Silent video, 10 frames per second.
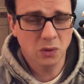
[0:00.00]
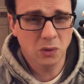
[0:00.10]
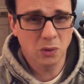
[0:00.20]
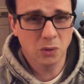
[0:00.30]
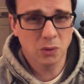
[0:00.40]

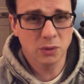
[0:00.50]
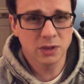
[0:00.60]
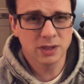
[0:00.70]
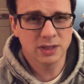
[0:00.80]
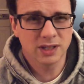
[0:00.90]
old
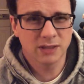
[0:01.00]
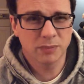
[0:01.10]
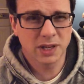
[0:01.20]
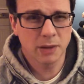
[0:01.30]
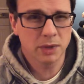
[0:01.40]
and they're
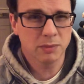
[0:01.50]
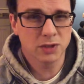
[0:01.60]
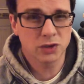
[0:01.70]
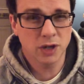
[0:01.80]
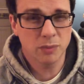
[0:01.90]
becoming
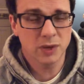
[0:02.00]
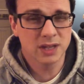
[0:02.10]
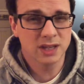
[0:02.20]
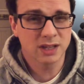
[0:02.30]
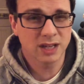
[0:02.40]
misshapen
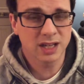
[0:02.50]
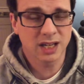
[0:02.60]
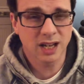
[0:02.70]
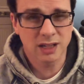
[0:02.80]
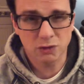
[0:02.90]
and they're getting
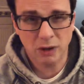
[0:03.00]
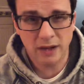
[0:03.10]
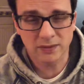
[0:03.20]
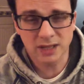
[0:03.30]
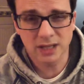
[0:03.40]
kind of
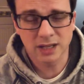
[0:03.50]
drafty,